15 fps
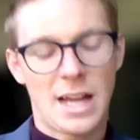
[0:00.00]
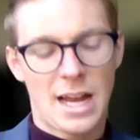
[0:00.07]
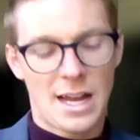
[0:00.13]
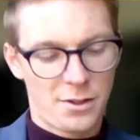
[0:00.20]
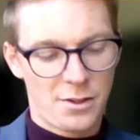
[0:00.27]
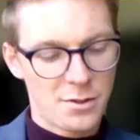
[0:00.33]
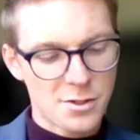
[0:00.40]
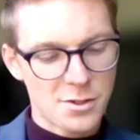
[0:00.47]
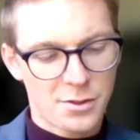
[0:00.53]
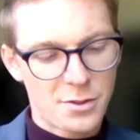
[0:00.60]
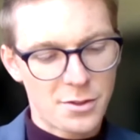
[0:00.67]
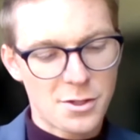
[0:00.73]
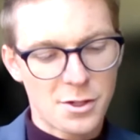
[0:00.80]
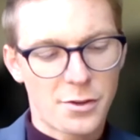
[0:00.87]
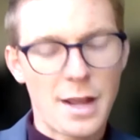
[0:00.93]
Those
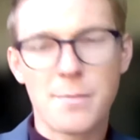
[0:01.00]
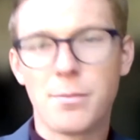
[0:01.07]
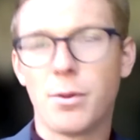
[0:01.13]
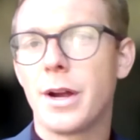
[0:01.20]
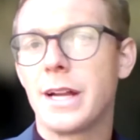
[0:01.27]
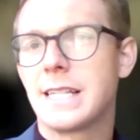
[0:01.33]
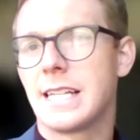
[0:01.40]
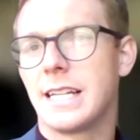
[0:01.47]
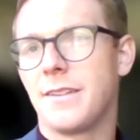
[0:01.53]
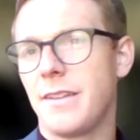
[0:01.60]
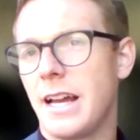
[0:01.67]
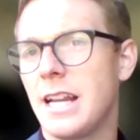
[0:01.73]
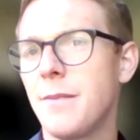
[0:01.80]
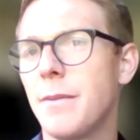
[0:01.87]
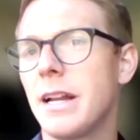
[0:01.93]
are great points. And if
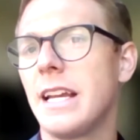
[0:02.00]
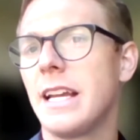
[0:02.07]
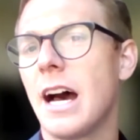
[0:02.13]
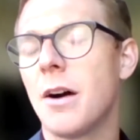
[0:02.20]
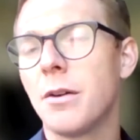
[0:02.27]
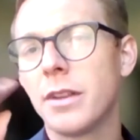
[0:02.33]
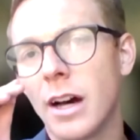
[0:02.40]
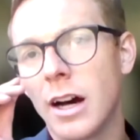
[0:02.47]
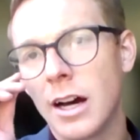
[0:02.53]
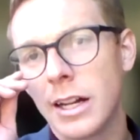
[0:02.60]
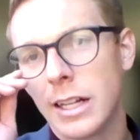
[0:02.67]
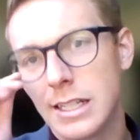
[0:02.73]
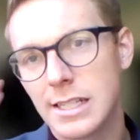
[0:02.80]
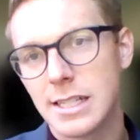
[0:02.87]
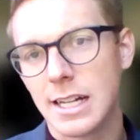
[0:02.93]
anybody out in the
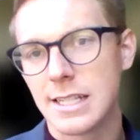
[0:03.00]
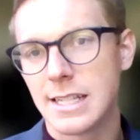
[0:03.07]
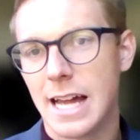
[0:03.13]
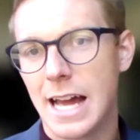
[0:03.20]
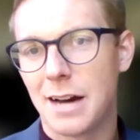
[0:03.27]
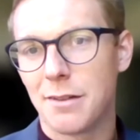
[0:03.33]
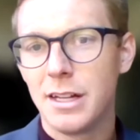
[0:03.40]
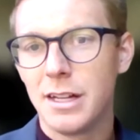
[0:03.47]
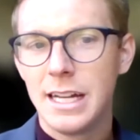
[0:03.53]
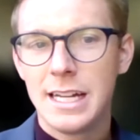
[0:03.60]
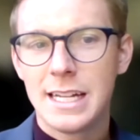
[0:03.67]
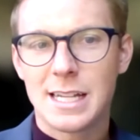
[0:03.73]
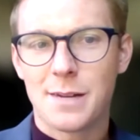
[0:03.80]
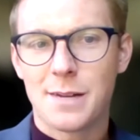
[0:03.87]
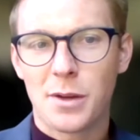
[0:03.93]
audience does have
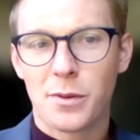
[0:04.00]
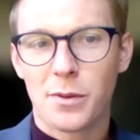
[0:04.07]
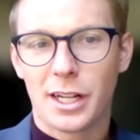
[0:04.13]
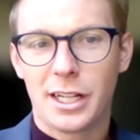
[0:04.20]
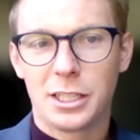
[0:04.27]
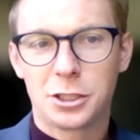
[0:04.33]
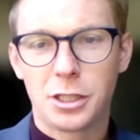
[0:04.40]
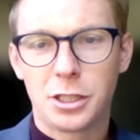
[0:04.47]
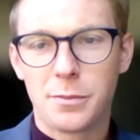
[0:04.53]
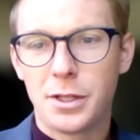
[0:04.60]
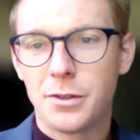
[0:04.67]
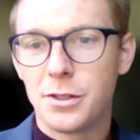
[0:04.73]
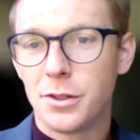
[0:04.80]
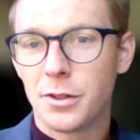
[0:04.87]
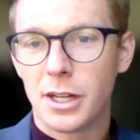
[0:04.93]
something they want to
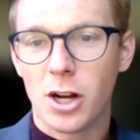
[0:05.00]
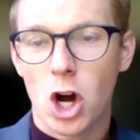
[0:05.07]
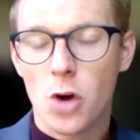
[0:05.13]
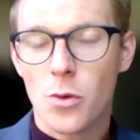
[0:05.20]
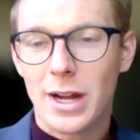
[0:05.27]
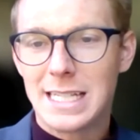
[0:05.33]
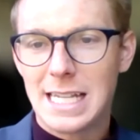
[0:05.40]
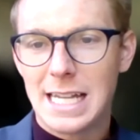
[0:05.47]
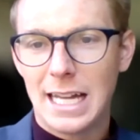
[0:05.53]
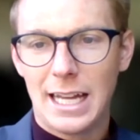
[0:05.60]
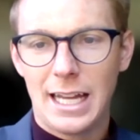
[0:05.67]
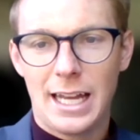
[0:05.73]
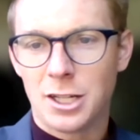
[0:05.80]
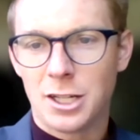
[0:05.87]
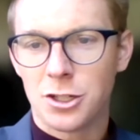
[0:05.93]
contribute, you can always
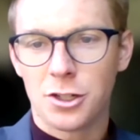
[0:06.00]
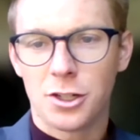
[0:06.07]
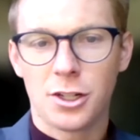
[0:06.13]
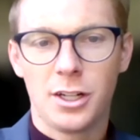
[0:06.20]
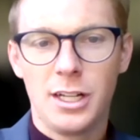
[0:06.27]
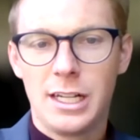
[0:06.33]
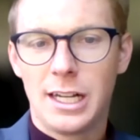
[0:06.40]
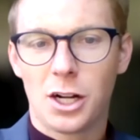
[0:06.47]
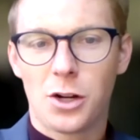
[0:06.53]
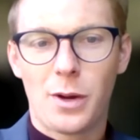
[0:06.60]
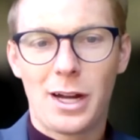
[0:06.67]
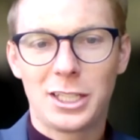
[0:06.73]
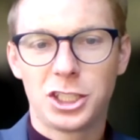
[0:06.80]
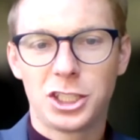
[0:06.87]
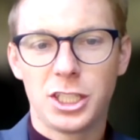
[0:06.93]
enter a
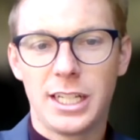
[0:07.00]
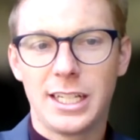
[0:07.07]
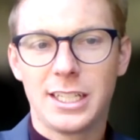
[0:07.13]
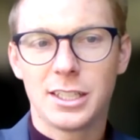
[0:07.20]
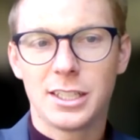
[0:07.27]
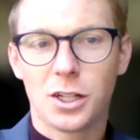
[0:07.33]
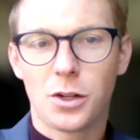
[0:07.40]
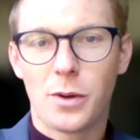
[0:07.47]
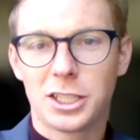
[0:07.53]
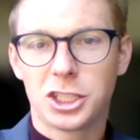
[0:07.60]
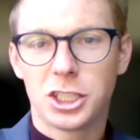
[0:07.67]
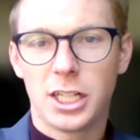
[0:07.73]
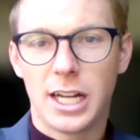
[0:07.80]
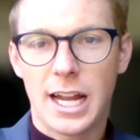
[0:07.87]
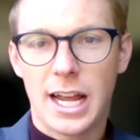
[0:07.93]
question into the
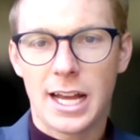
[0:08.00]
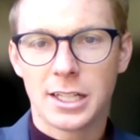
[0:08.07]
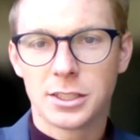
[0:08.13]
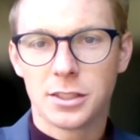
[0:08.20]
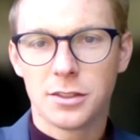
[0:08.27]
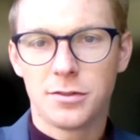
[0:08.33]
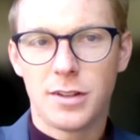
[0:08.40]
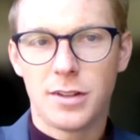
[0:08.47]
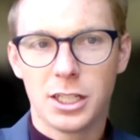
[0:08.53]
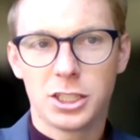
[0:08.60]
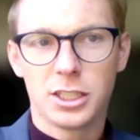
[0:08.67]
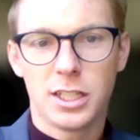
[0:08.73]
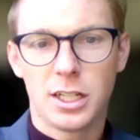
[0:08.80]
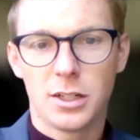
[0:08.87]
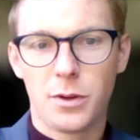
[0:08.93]
question and answer
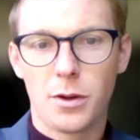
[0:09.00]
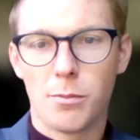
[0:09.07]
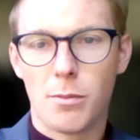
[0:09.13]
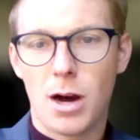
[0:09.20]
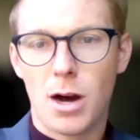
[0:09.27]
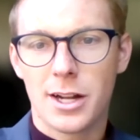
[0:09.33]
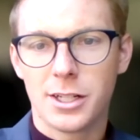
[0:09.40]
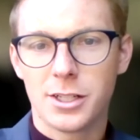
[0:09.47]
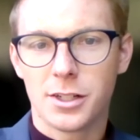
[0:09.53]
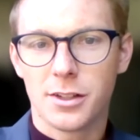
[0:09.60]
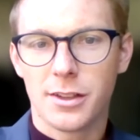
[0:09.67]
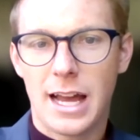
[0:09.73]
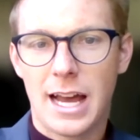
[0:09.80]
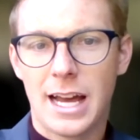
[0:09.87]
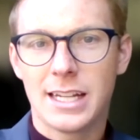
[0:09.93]
function, and we'll monitor
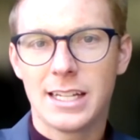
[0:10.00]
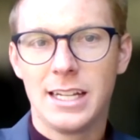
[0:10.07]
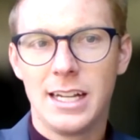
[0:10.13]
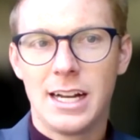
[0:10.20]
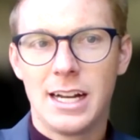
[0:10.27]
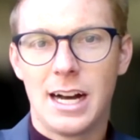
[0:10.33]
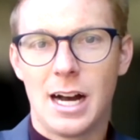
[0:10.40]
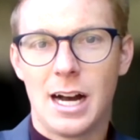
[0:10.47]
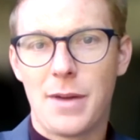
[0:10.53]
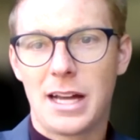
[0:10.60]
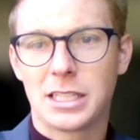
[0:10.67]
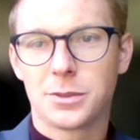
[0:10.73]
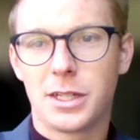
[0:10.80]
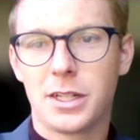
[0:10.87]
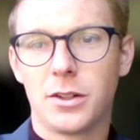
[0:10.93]
that
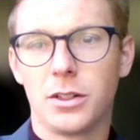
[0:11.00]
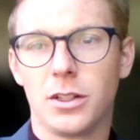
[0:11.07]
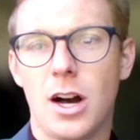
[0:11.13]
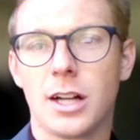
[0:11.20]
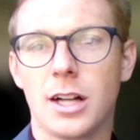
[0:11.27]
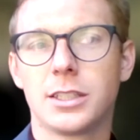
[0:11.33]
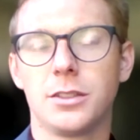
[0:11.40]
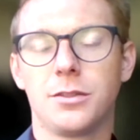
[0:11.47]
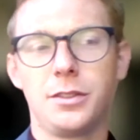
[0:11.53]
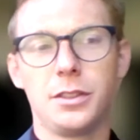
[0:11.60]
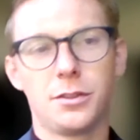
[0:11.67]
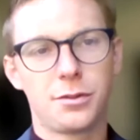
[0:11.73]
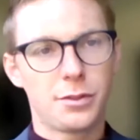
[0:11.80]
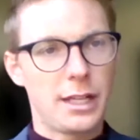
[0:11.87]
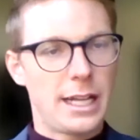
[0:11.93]
as we go along. So feel
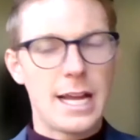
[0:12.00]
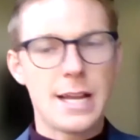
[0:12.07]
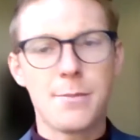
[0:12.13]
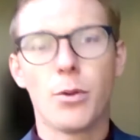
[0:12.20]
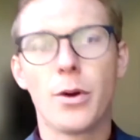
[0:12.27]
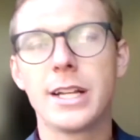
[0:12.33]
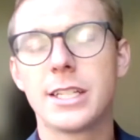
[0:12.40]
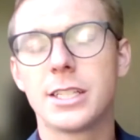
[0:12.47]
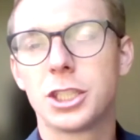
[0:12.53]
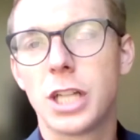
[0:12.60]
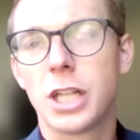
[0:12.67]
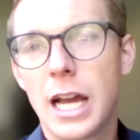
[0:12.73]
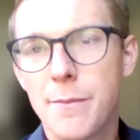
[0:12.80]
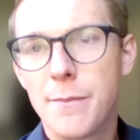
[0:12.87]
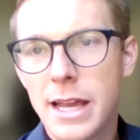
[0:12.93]
free at any point to
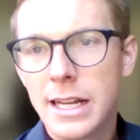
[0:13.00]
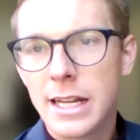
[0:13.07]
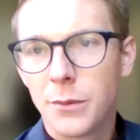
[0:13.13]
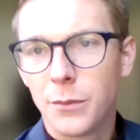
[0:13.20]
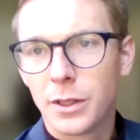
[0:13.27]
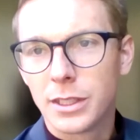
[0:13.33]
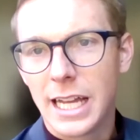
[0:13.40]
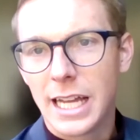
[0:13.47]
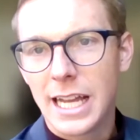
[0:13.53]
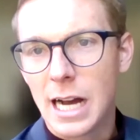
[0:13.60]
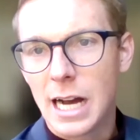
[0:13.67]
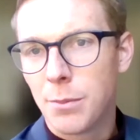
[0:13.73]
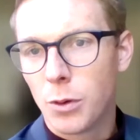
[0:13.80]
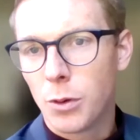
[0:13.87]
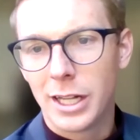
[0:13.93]
chime in, and we'll take
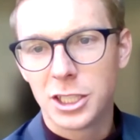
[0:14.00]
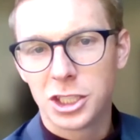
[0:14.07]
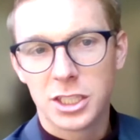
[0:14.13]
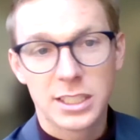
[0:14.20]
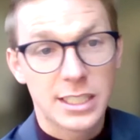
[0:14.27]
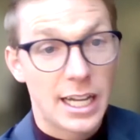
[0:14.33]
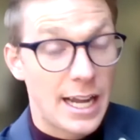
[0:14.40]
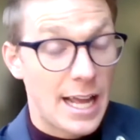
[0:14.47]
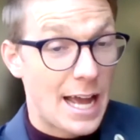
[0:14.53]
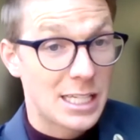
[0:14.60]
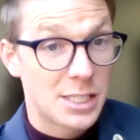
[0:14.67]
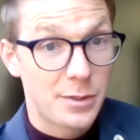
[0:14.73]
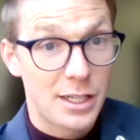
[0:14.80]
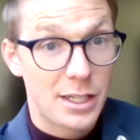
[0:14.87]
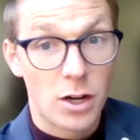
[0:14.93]
up questions kind of
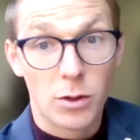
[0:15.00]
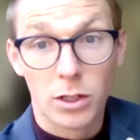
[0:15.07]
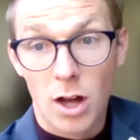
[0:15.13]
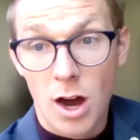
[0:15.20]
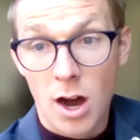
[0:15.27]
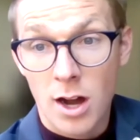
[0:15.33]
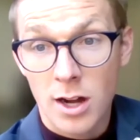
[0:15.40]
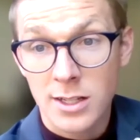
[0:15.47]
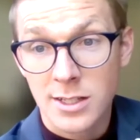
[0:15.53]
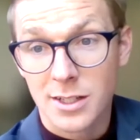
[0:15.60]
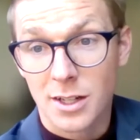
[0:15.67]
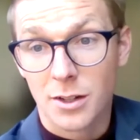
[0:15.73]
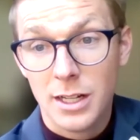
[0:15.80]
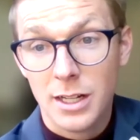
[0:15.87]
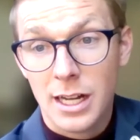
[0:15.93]
as we go along.
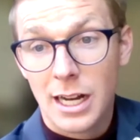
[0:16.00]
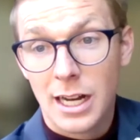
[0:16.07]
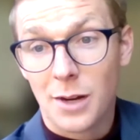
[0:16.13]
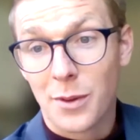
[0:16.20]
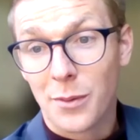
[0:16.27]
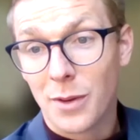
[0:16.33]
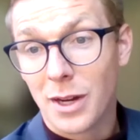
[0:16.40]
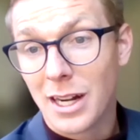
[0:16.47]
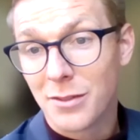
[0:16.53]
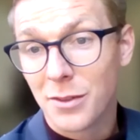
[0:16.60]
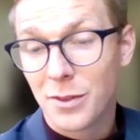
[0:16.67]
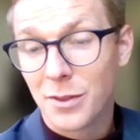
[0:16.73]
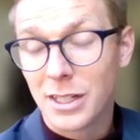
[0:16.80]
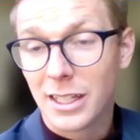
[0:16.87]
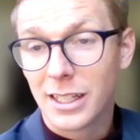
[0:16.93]
So we want
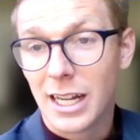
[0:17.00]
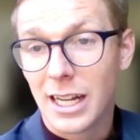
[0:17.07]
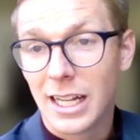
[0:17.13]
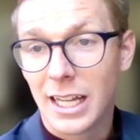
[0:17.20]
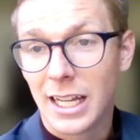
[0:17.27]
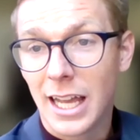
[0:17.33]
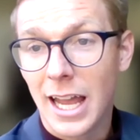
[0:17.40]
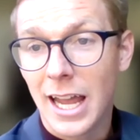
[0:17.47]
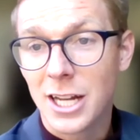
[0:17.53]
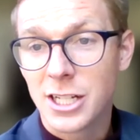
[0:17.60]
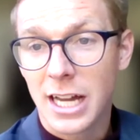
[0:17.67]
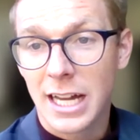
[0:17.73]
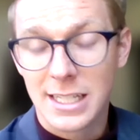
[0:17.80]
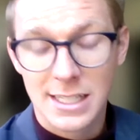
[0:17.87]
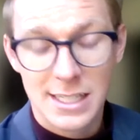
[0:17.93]
everyone to kind of engage
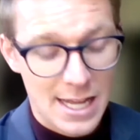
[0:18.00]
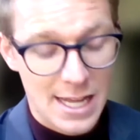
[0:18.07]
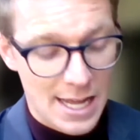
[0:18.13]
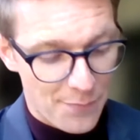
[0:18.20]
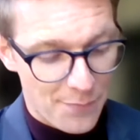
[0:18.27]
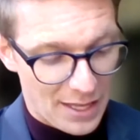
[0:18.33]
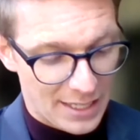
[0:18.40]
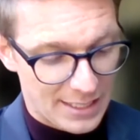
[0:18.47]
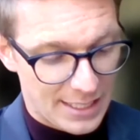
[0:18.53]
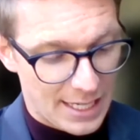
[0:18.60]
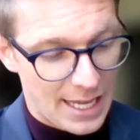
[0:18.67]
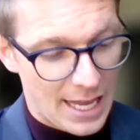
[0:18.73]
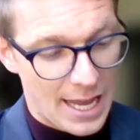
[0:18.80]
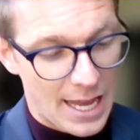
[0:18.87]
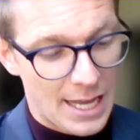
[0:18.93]
as they
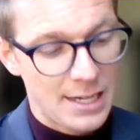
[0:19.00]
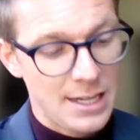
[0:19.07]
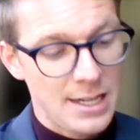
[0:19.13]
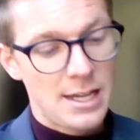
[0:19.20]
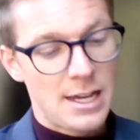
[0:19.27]
can.